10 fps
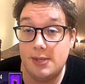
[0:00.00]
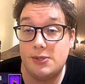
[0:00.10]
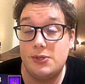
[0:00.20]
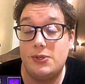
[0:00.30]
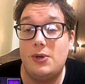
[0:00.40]

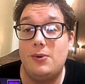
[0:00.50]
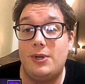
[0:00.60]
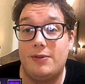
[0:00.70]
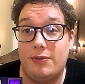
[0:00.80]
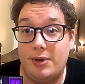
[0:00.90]
It's
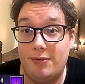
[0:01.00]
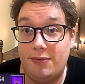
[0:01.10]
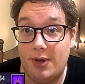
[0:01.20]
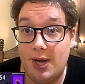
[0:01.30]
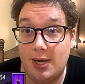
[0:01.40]
so different,
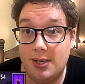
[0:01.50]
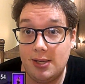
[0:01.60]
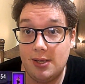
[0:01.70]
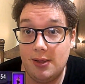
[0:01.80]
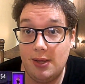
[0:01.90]
in
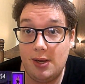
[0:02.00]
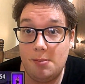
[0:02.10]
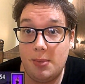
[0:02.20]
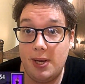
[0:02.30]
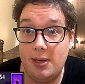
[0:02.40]
fact,
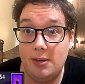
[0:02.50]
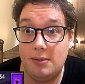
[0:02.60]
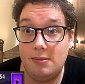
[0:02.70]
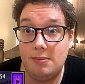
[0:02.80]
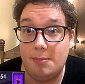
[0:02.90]
that it
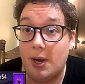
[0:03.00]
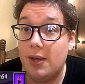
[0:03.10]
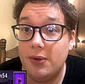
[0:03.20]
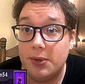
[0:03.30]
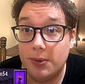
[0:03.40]
might
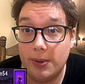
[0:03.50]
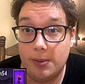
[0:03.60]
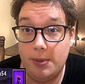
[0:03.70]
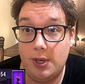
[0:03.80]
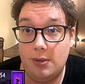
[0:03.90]
bother you a
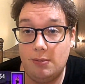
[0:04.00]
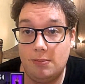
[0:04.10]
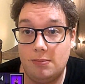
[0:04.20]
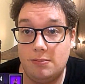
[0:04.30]
little bit.